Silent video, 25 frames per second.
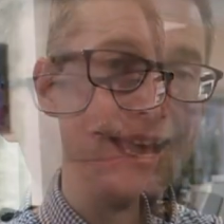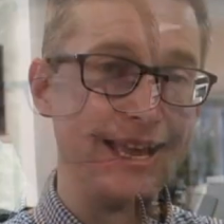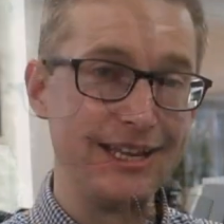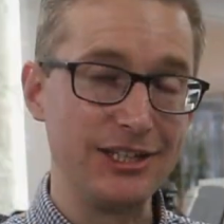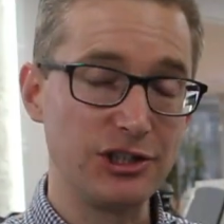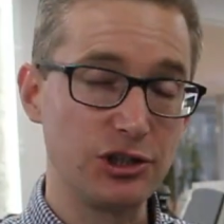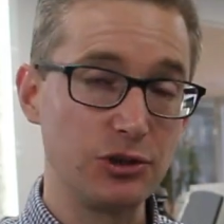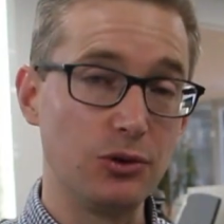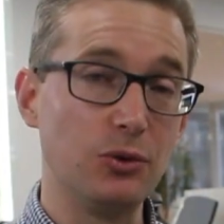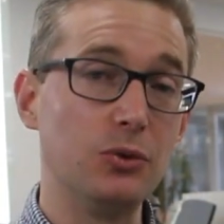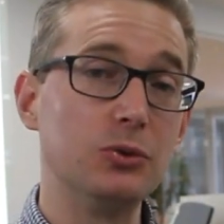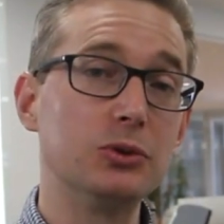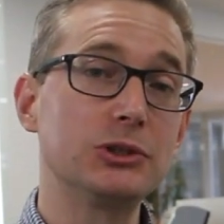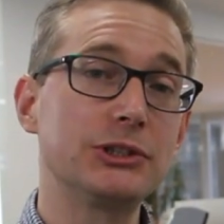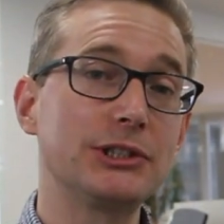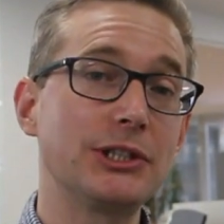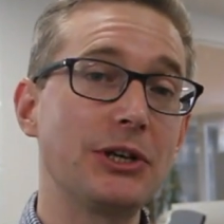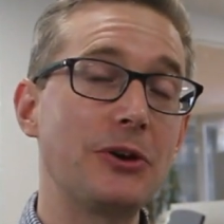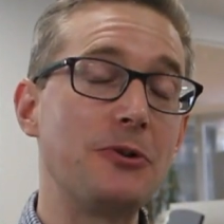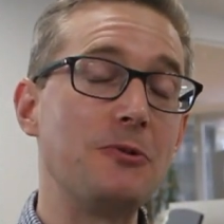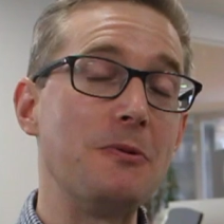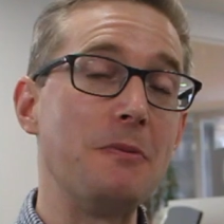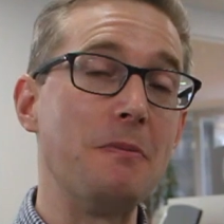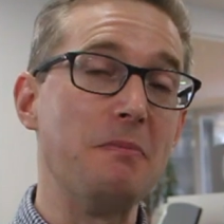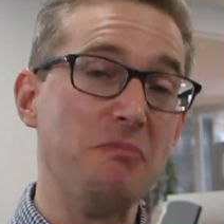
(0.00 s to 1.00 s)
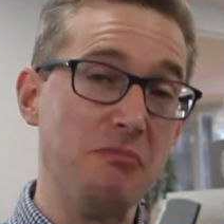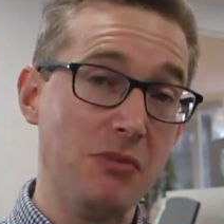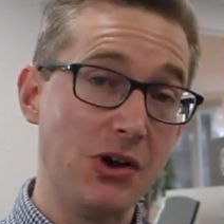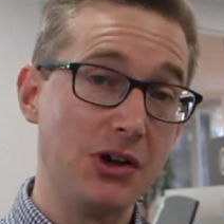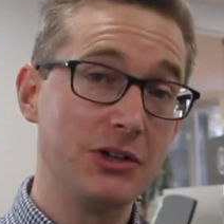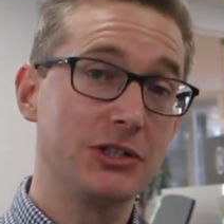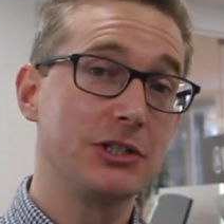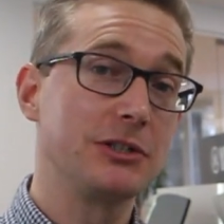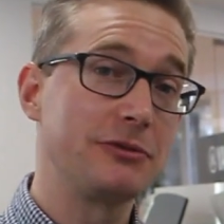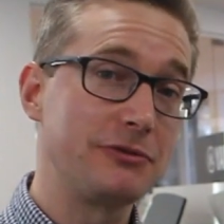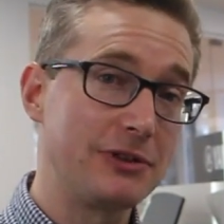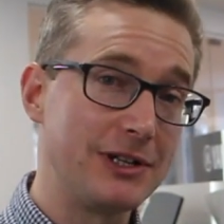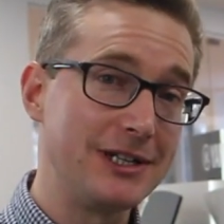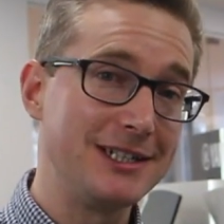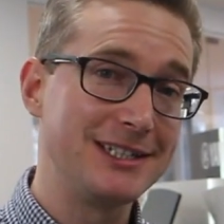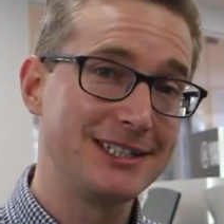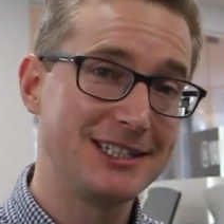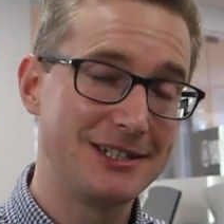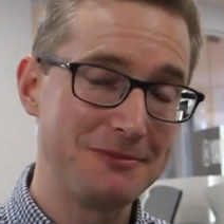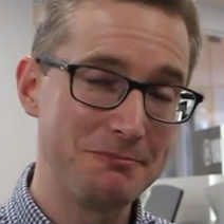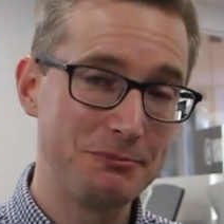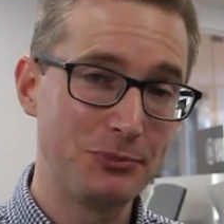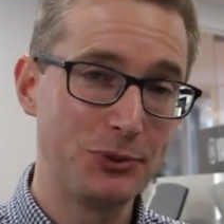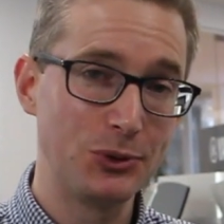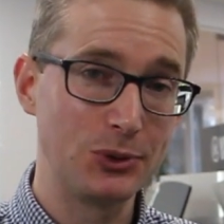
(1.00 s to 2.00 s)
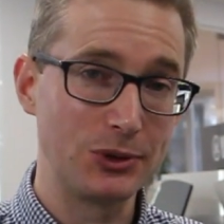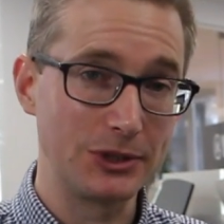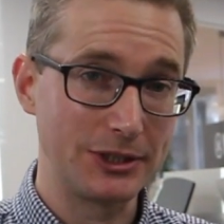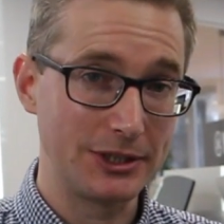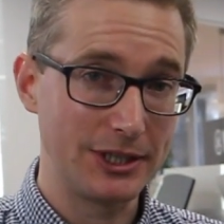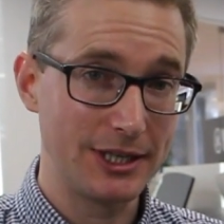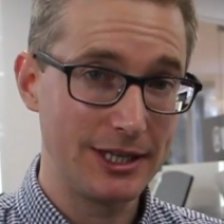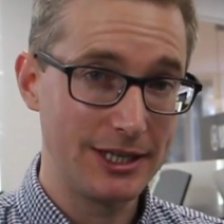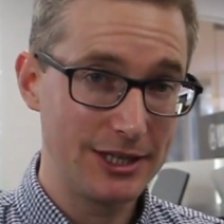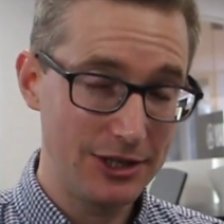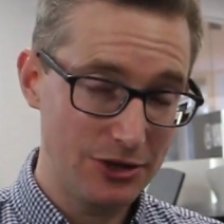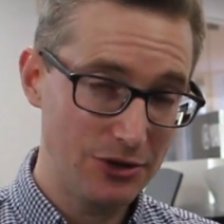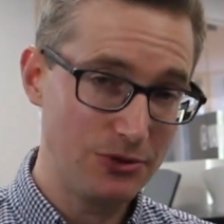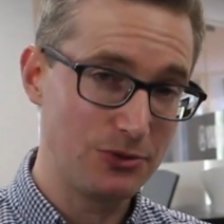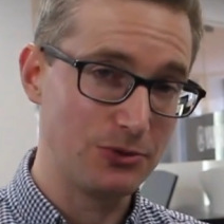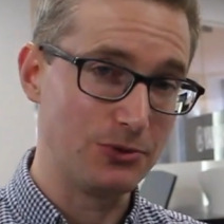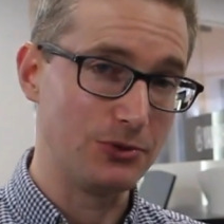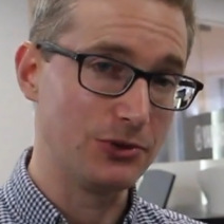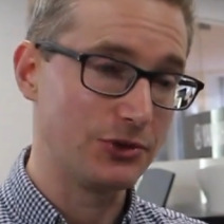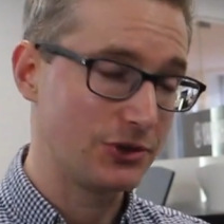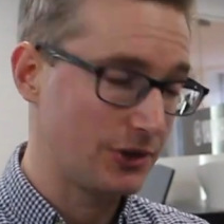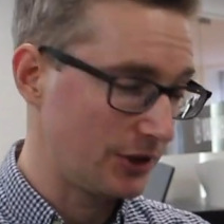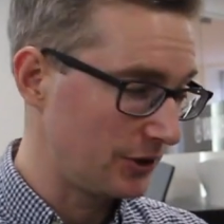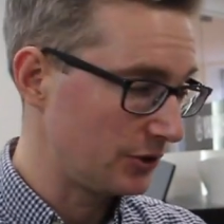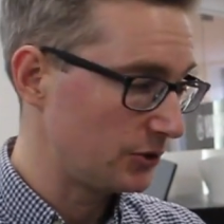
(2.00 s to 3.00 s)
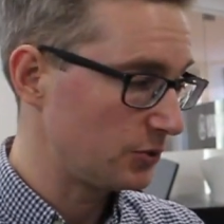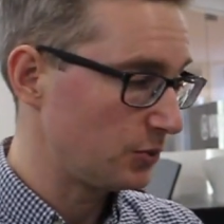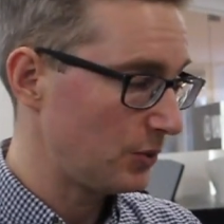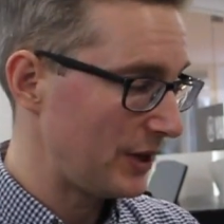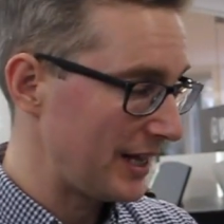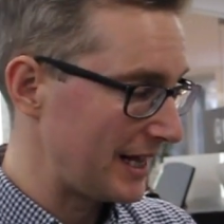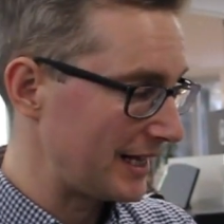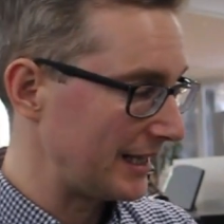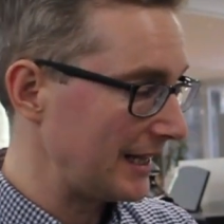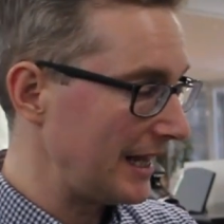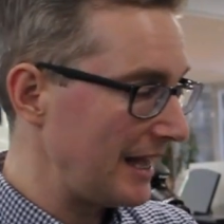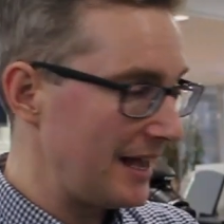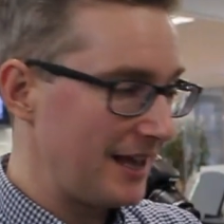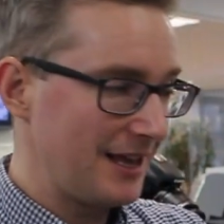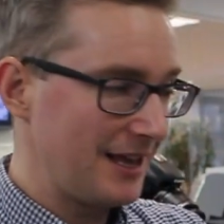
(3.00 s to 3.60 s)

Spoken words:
It's also mercifully simple to use as well.